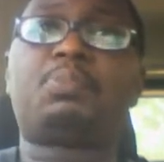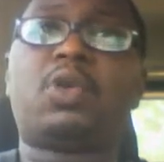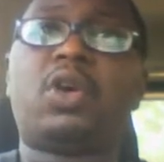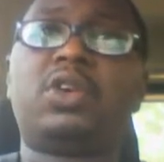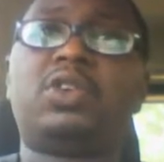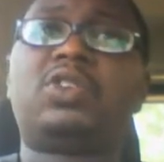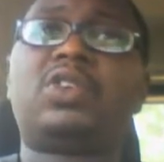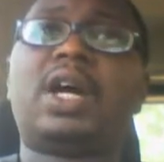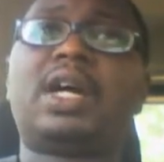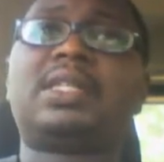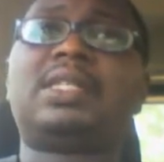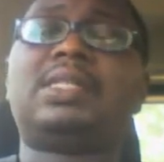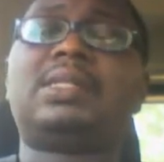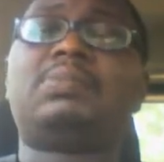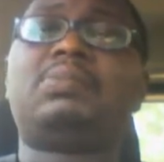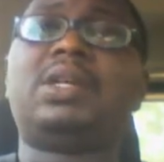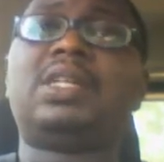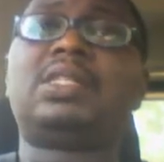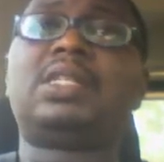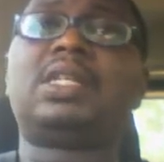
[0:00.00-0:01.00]
contract is
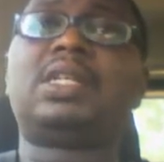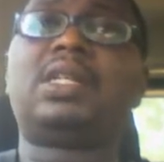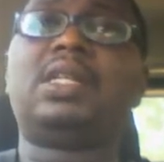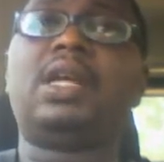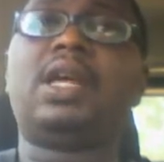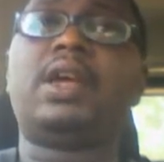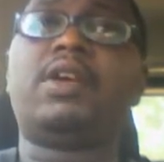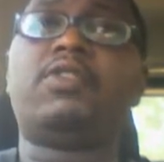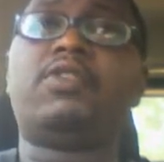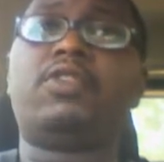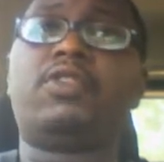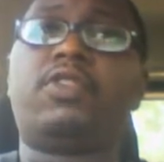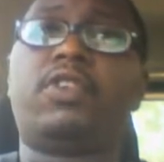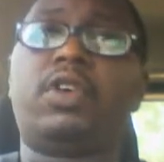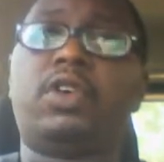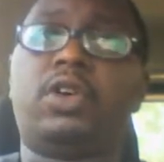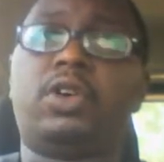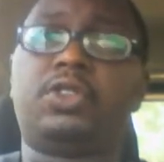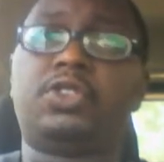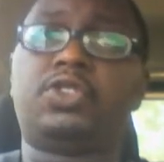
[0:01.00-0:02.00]
basically a
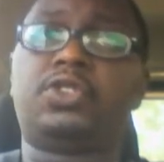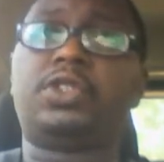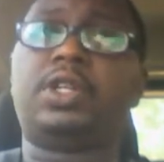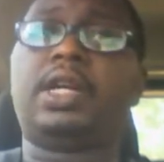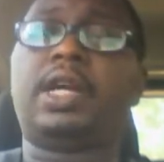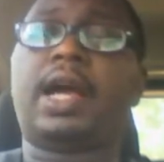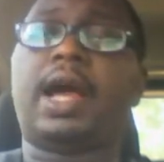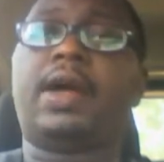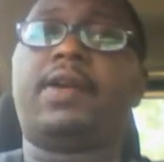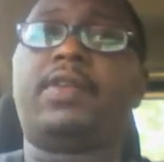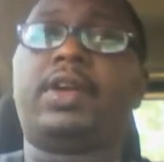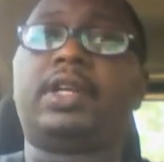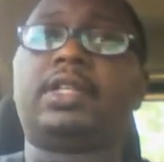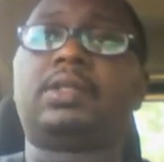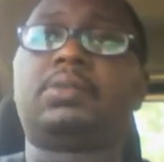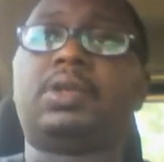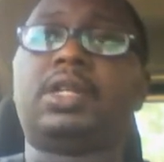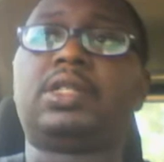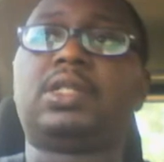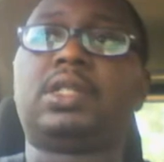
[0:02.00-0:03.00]
voluntary
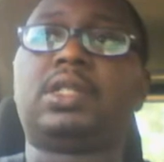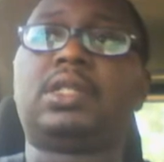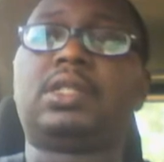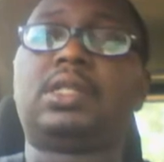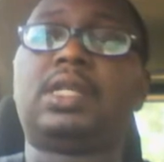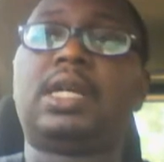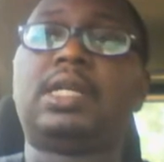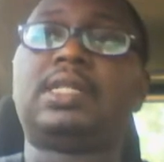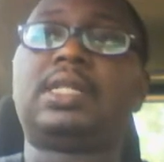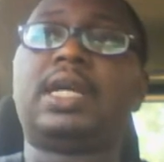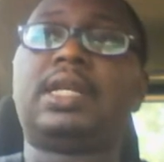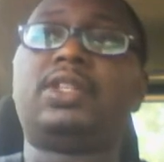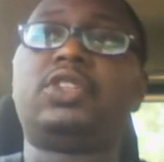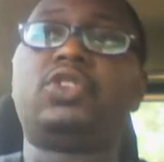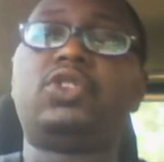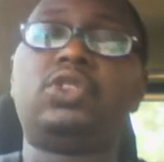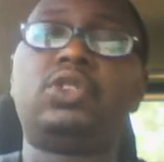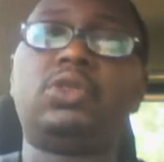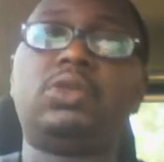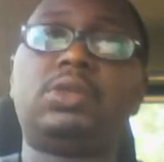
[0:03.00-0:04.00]
arrangement in the sense that the
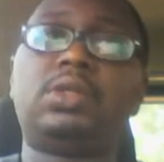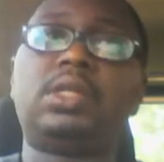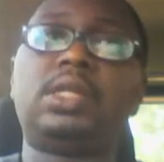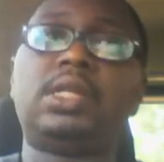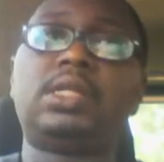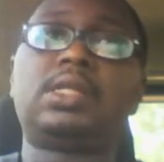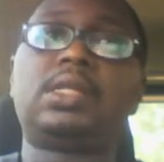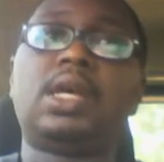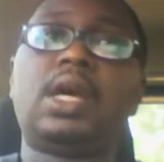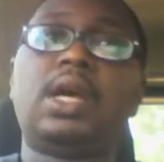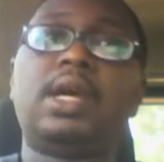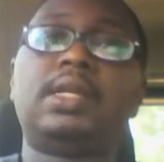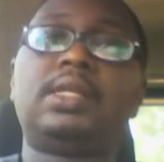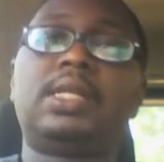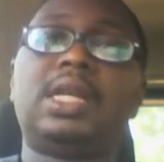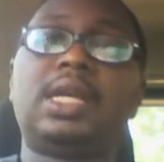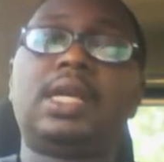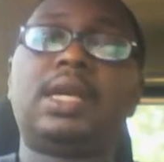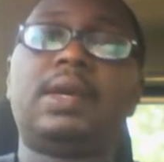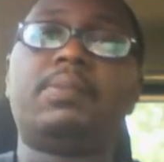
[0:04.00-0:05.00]
duties
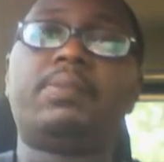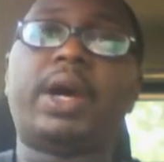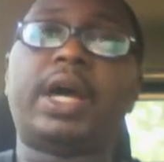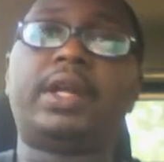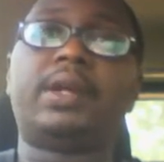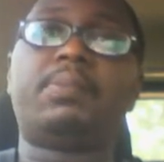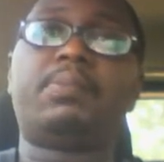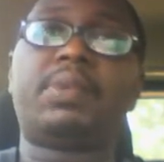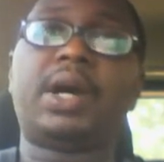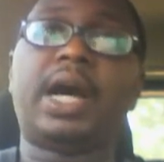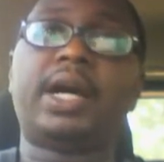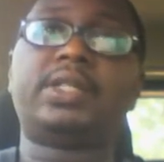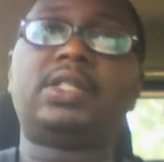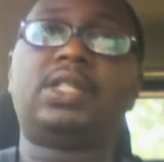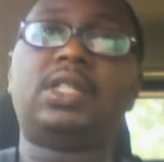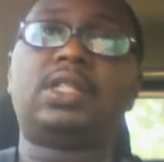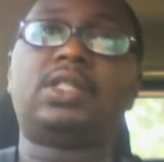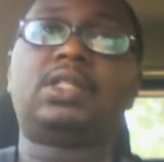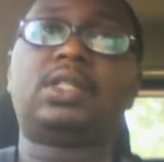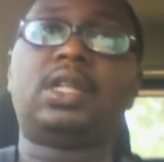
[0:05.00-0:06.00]
taken by the
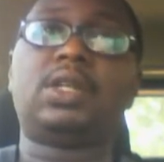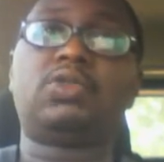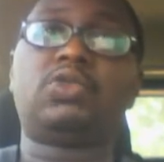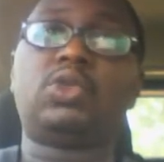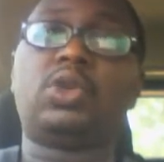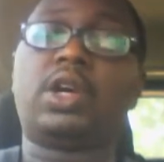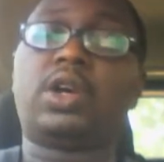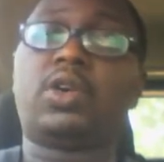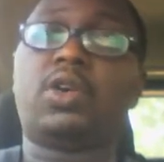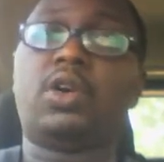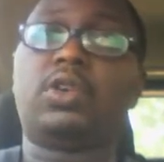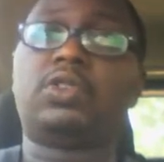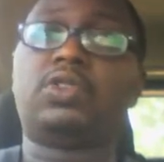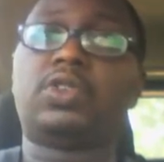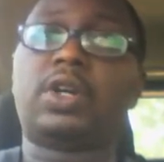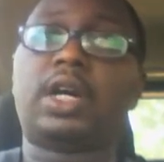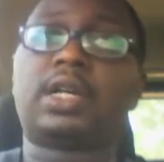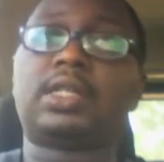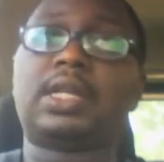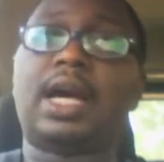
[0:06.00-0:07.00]
parties to a
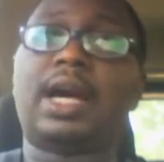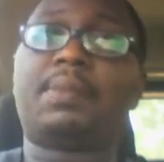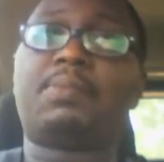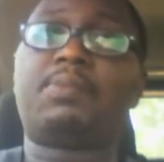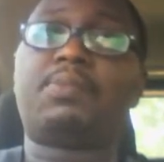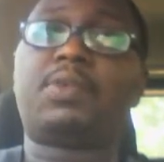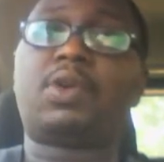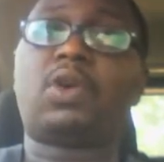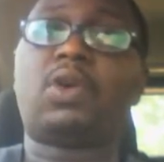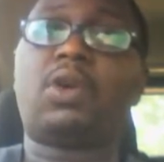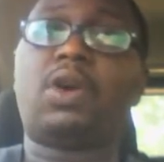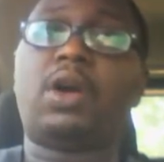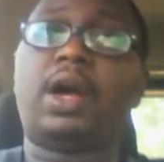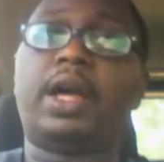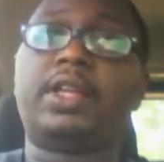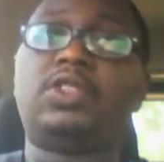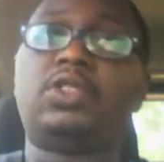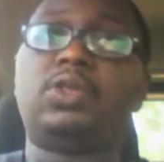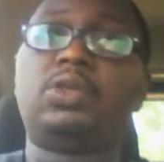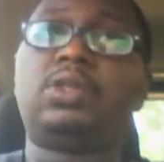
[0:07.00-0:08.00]
contract
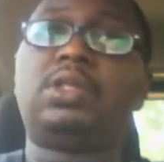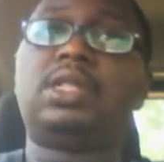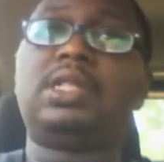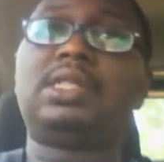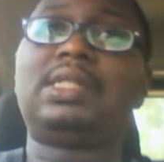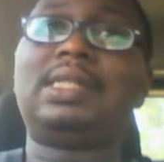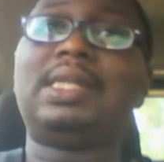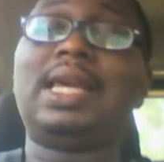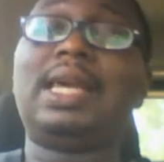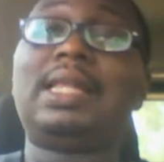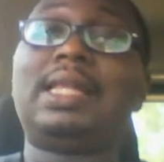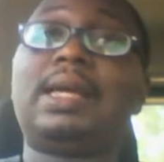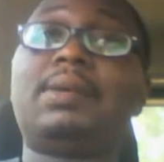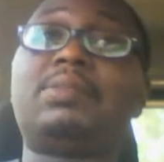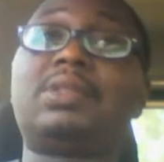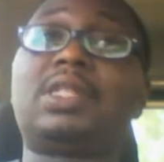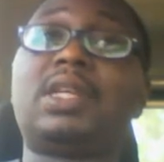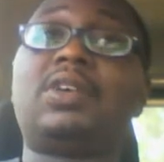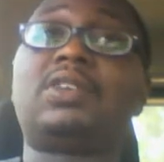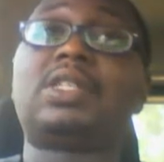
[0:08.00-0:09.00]
are duties they
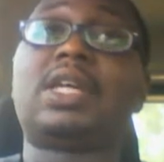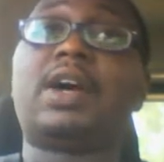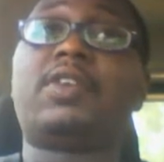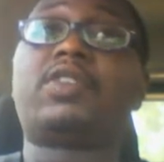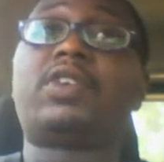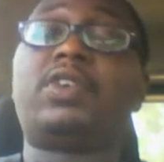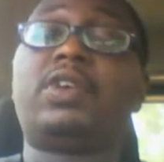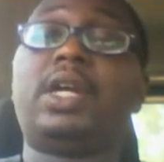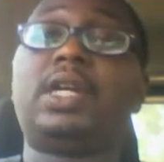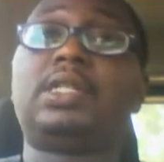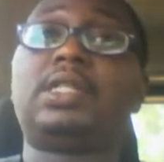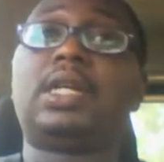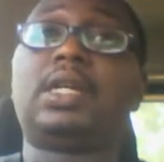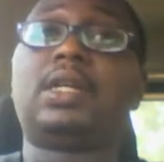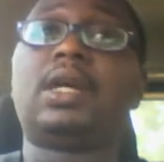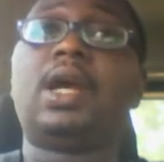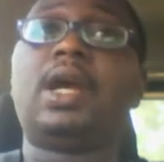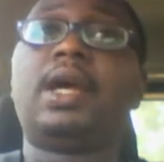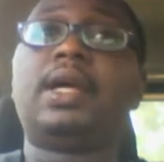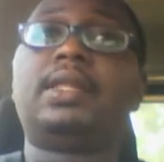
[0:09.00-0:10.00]
themselves have created,
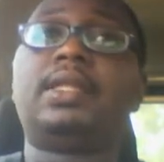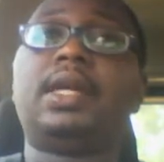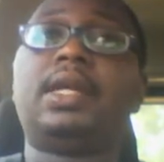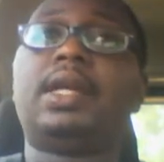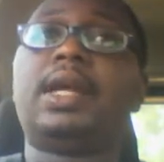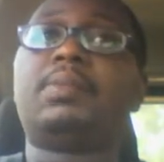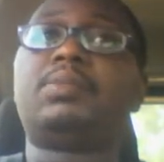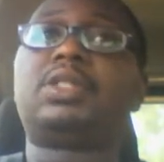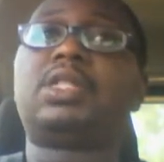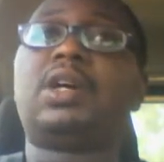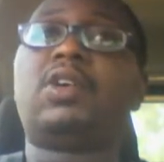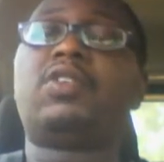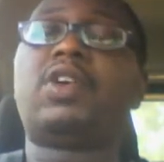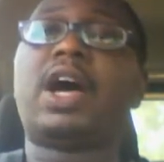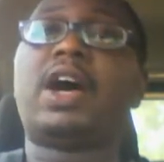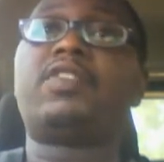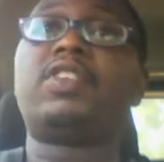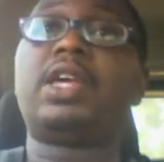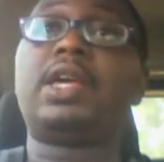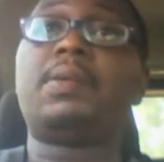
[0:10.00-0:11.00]
they themselves
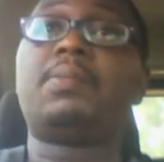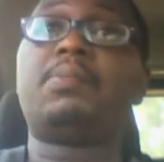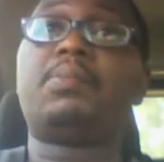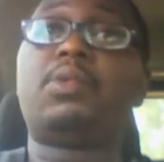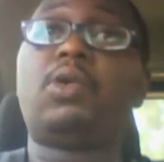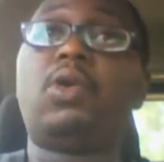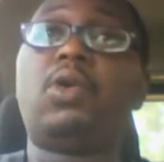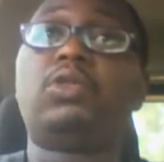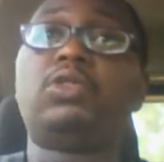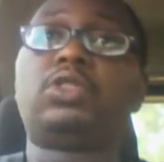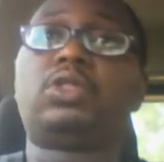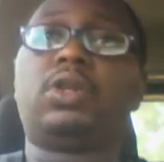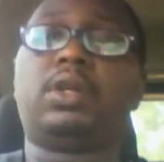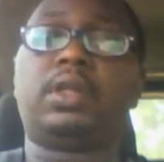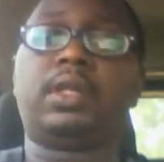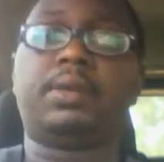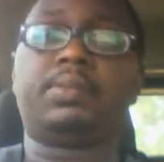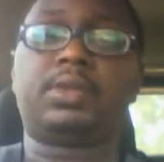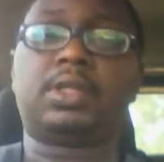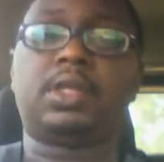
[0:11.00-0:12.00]
have imposed
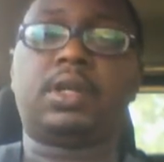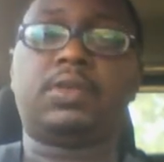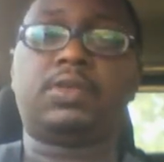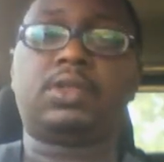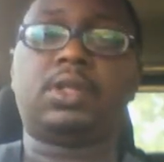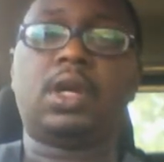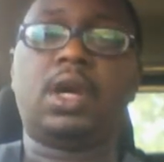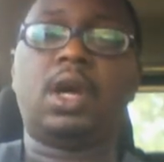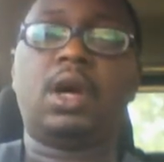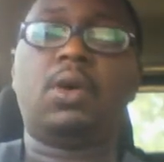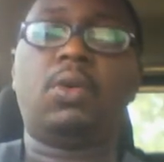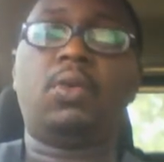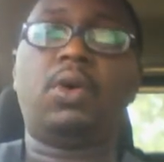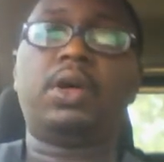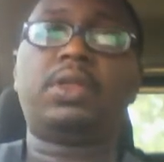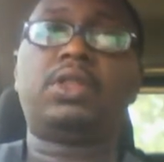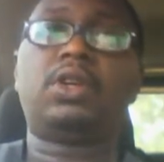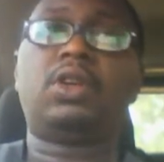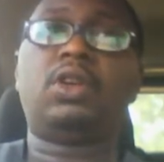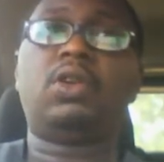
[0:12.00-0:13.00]
on themselves.
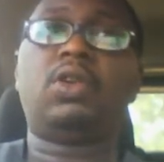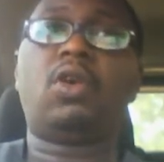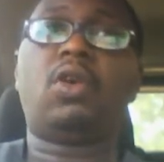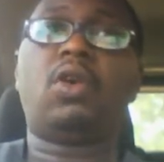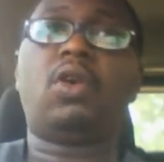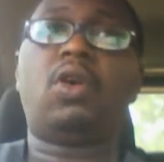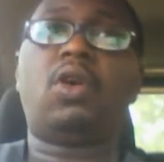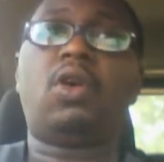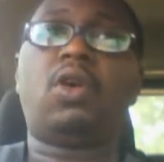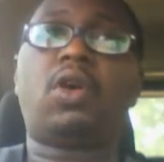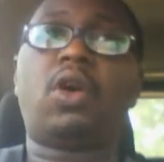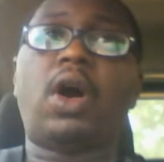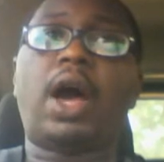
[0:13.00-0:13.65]
What the law